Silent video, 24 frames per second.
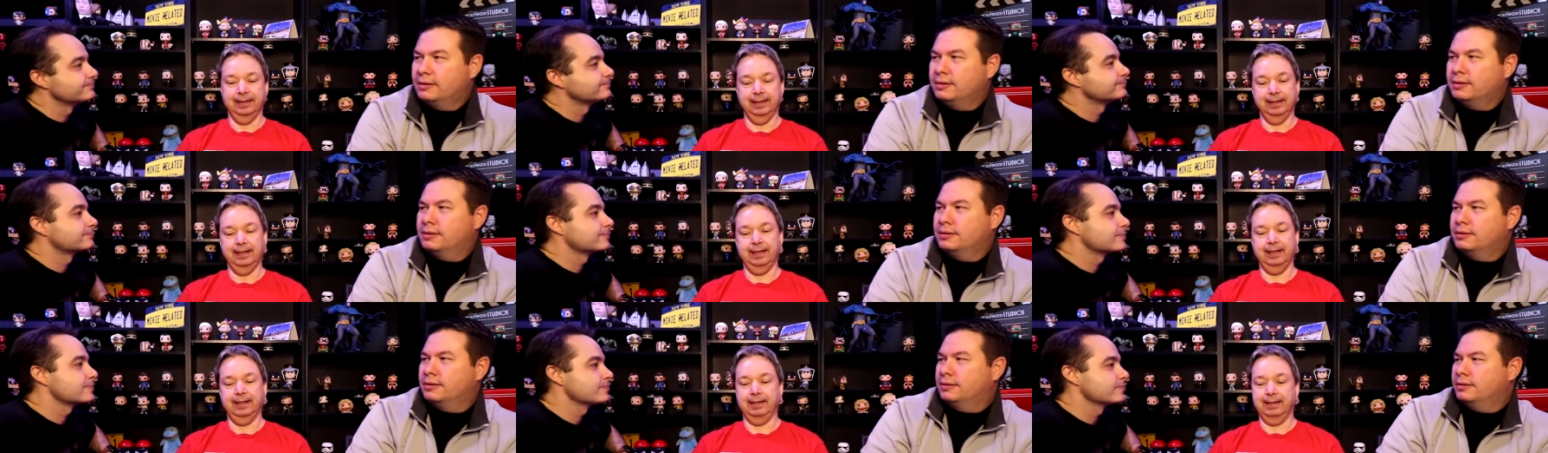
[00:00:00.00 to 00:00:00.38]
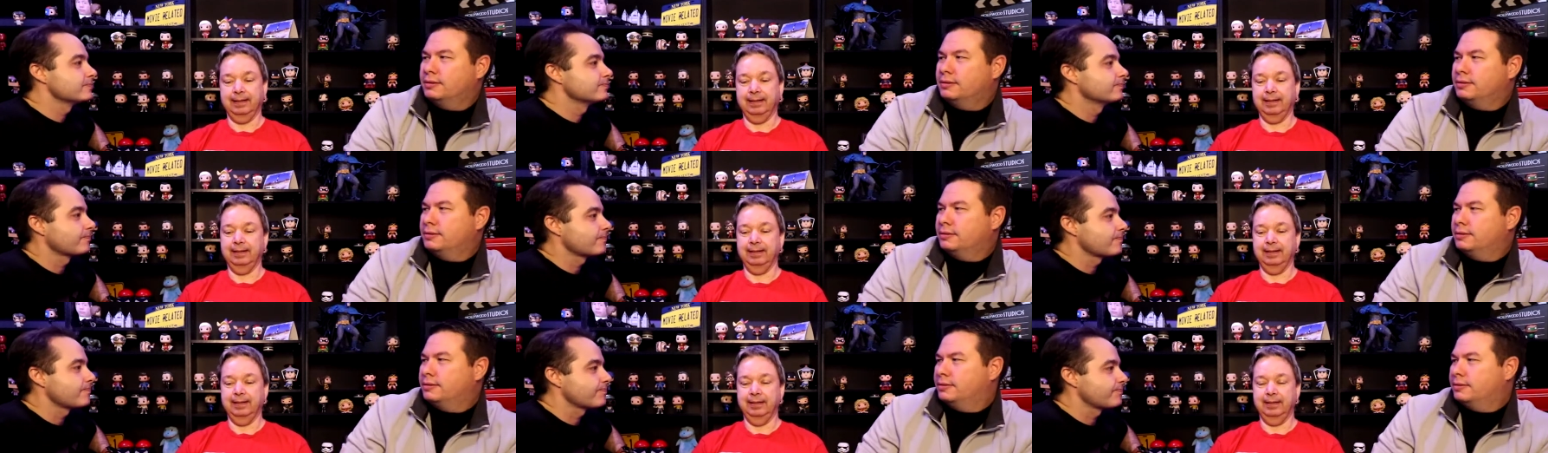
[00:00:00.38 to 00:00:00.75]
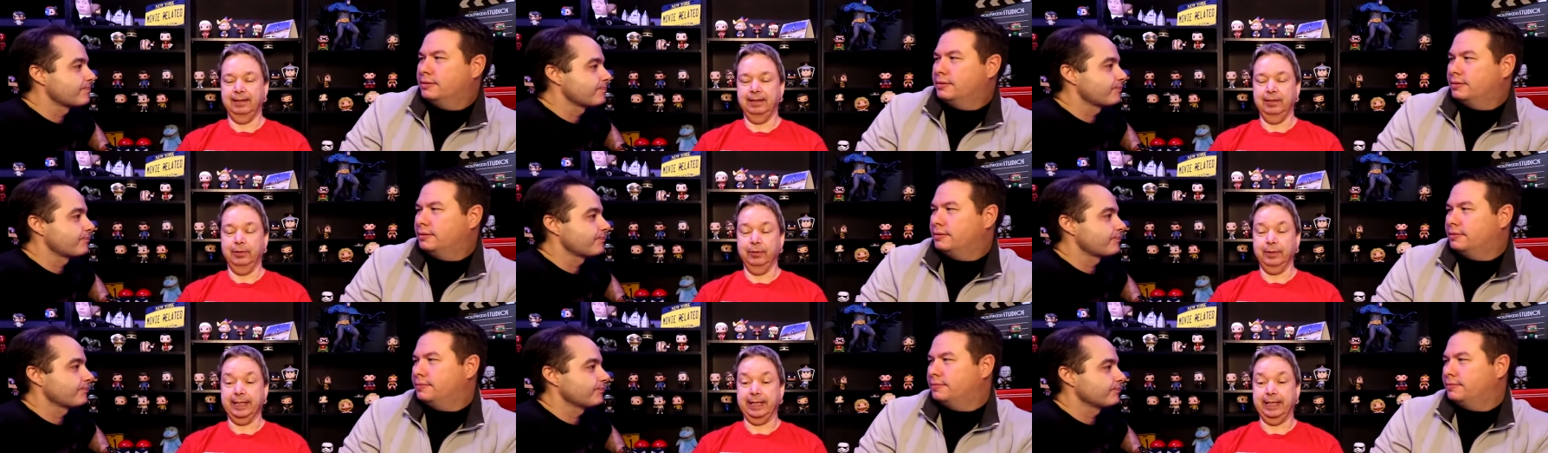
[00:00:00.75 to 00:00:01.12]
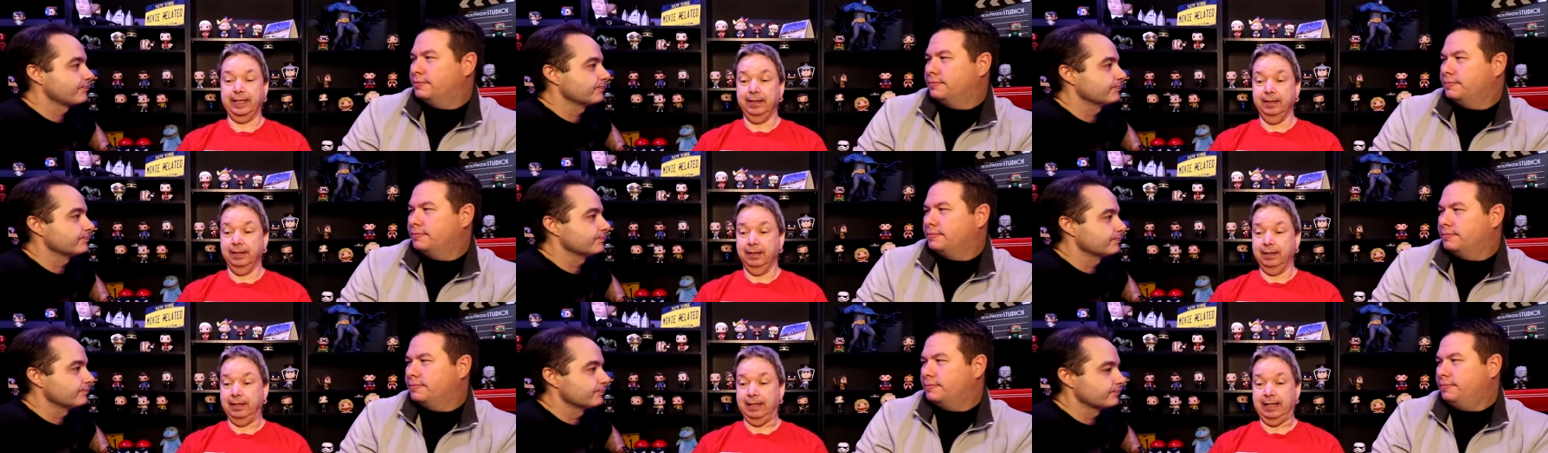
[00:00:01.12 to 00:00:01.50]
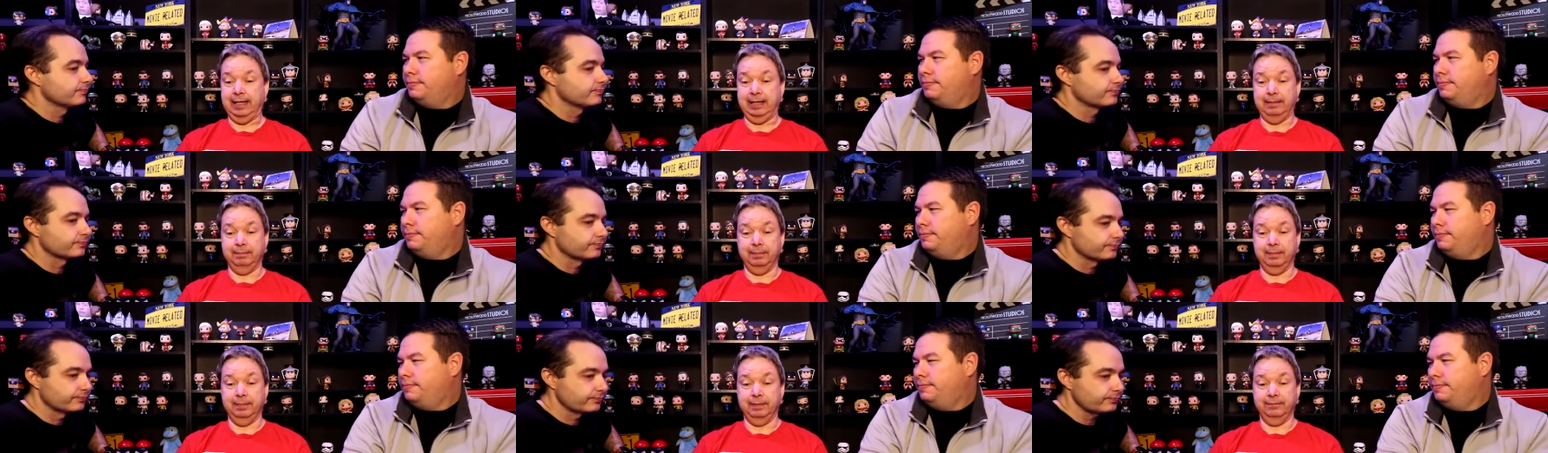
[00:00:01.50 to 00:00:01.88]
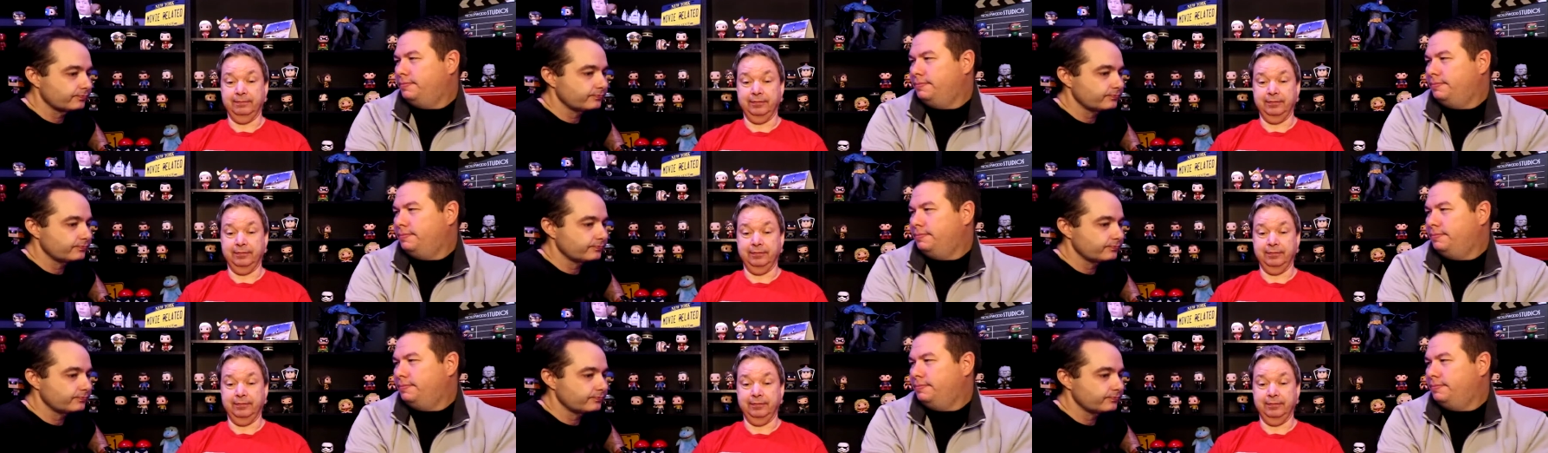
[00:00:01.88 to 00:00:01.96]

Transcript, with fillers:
Speaker 1: Uh, okay. Um,